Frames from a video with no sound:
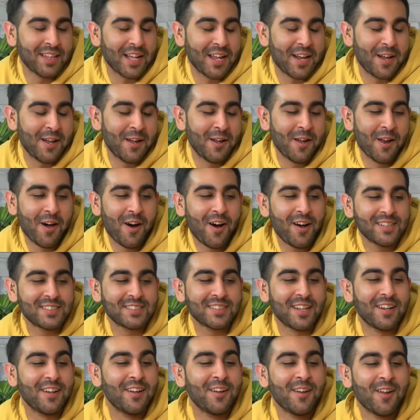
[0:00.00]
that lasts
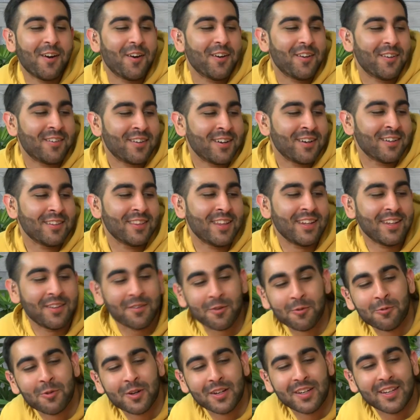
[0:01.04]
a lot longer than it
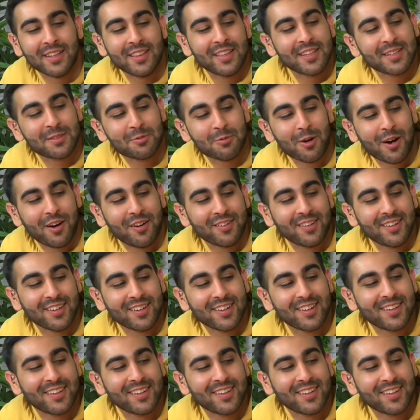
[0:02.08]
would in this world.